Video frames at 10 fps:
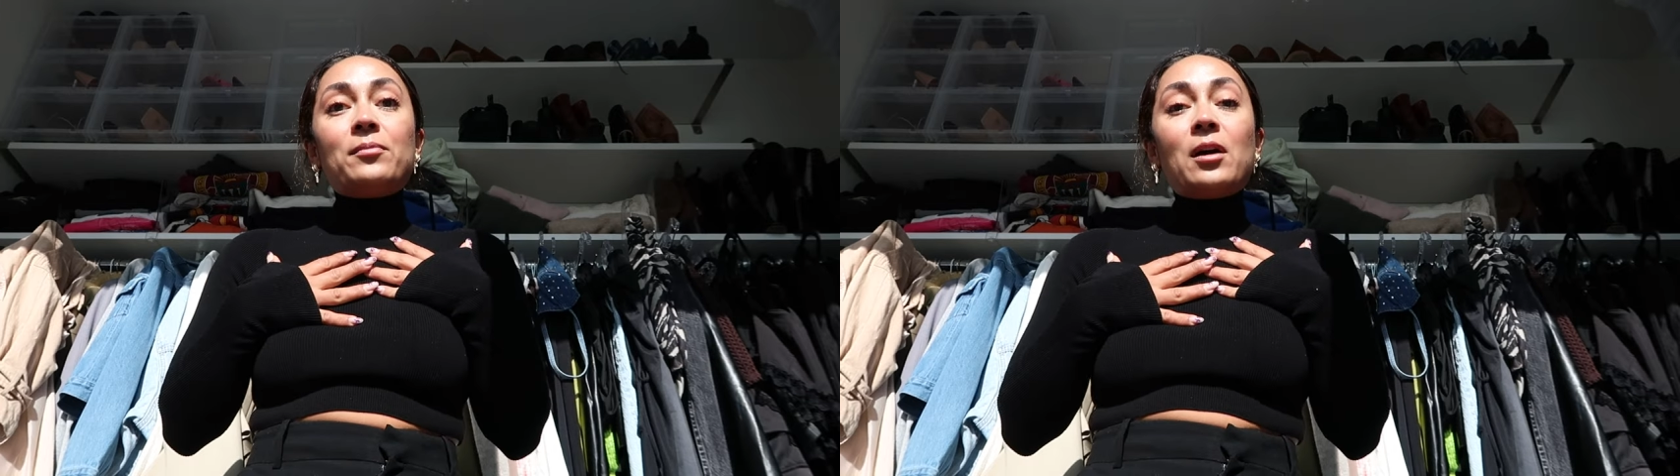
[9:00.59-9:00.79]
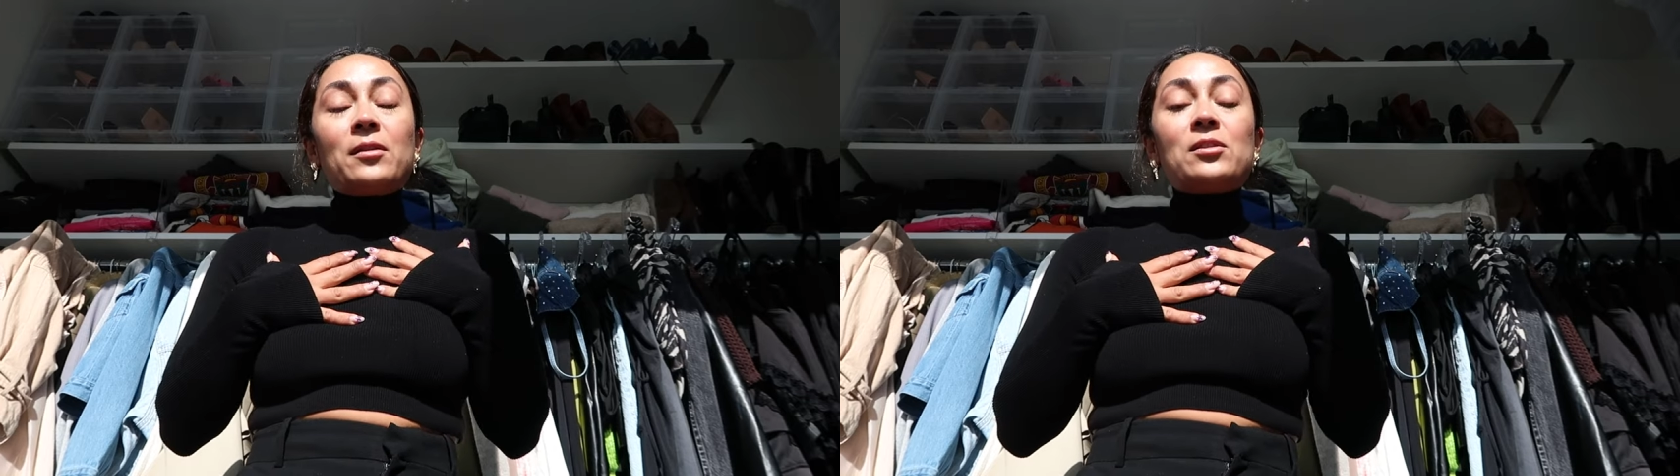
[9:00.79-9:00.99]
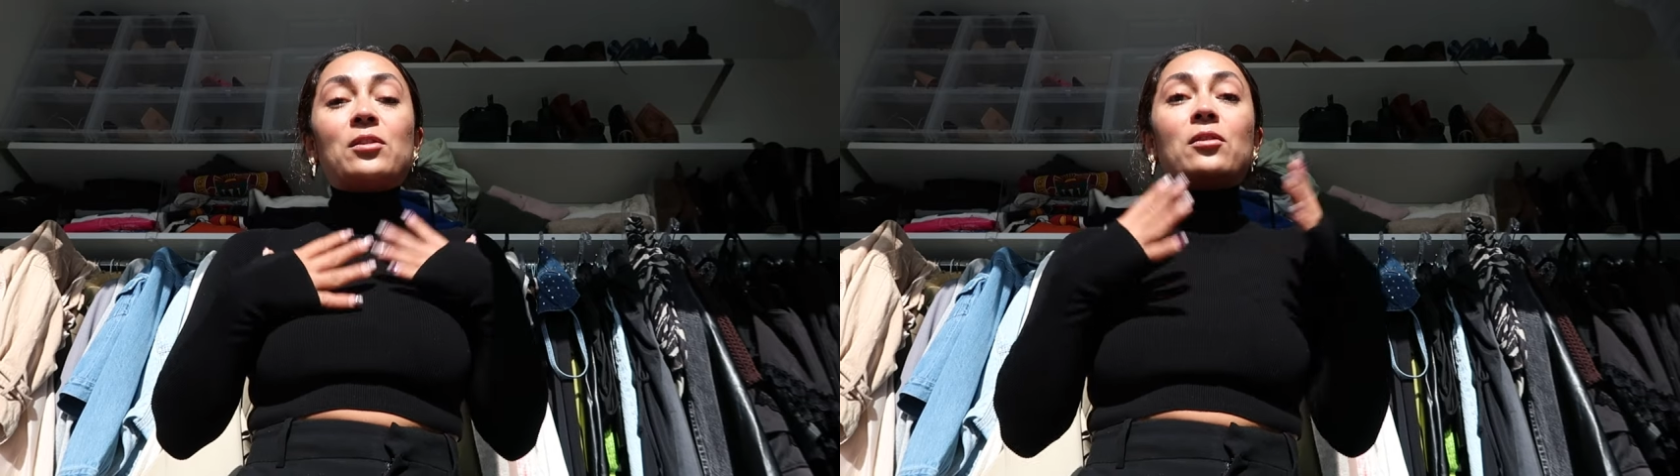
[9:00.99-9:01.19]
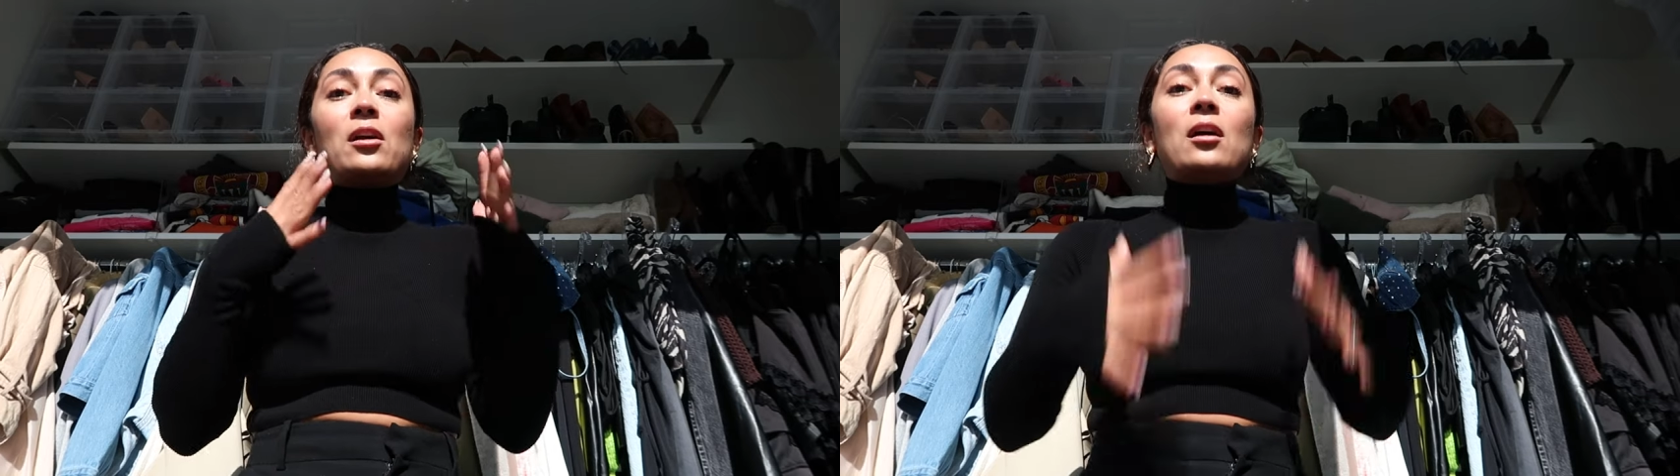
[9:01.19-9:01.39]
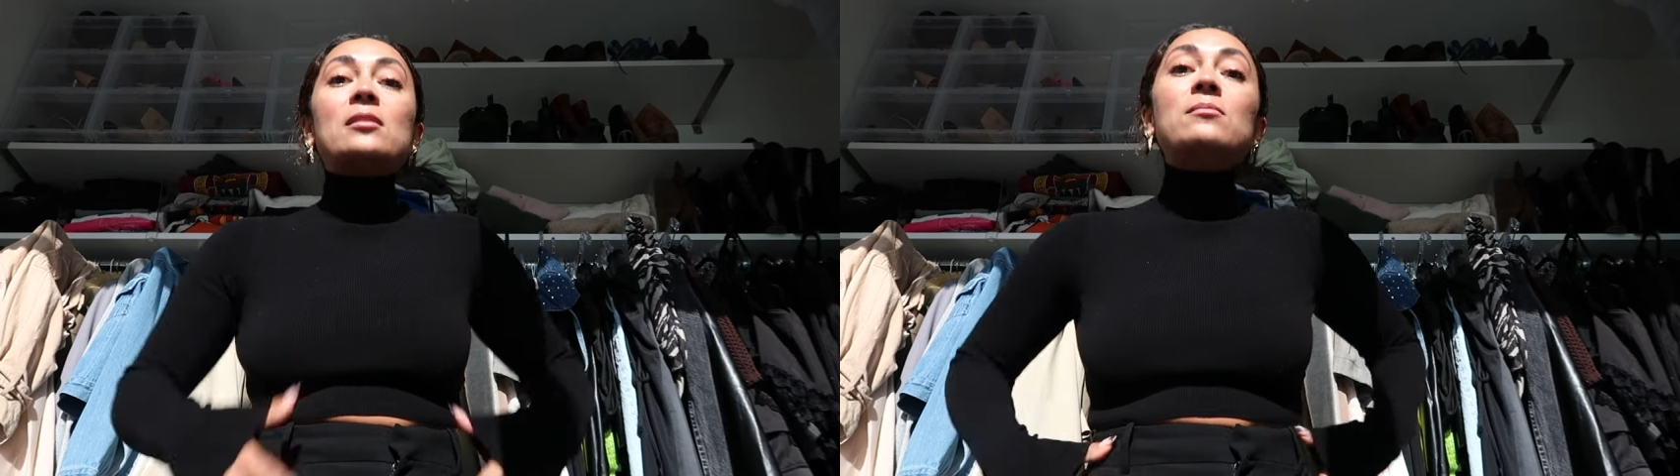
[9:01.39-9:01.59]
Got this
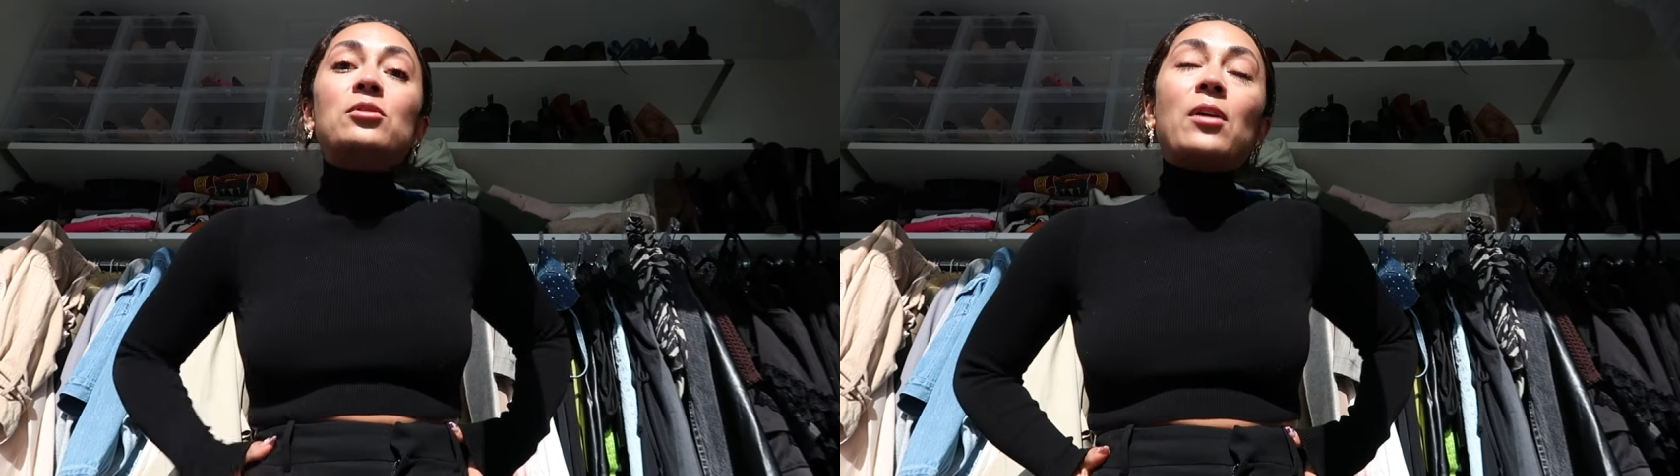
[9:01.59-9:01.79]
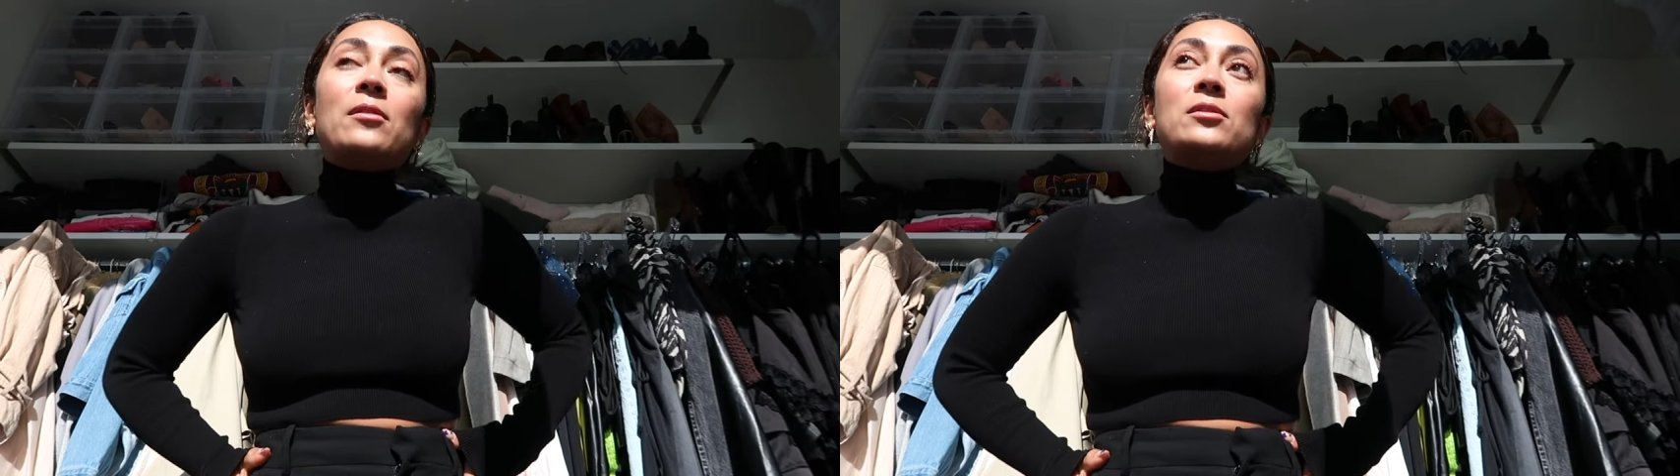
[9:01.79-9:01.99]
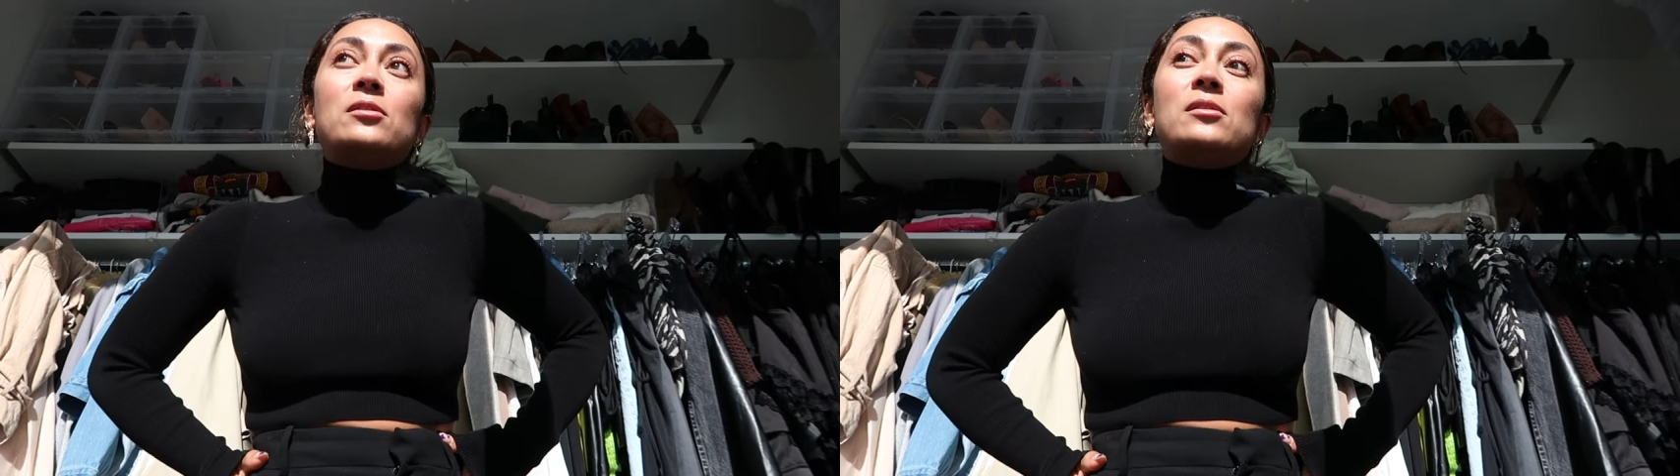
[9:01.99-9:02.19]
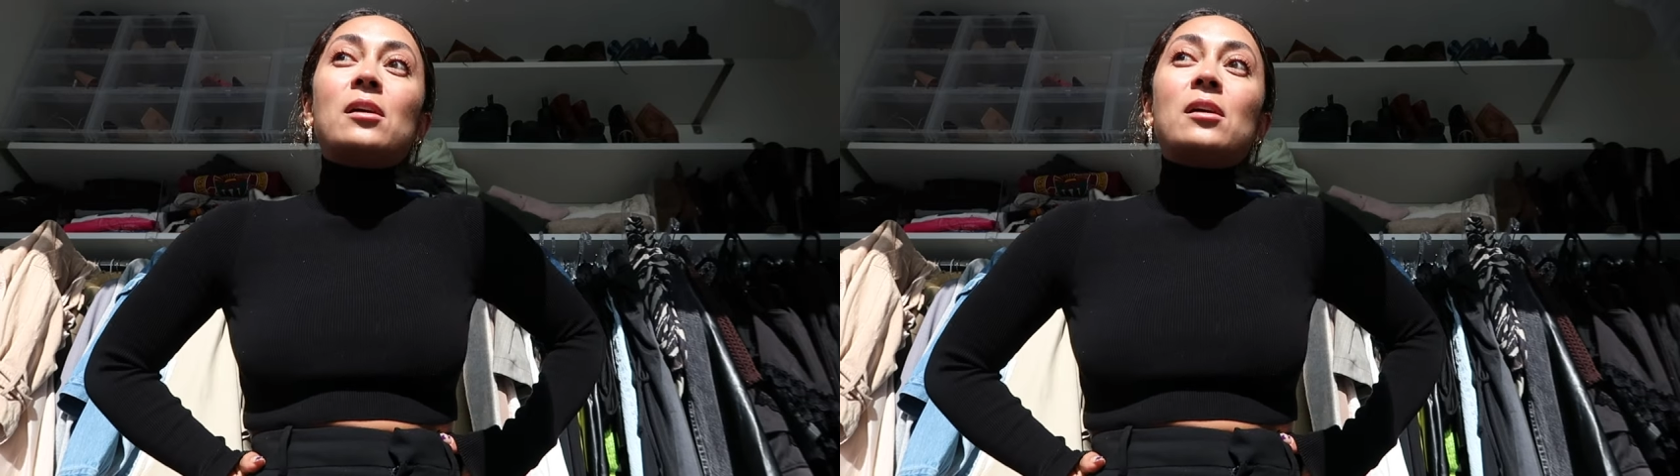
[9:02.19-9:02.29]
turtleneck. Got some trousers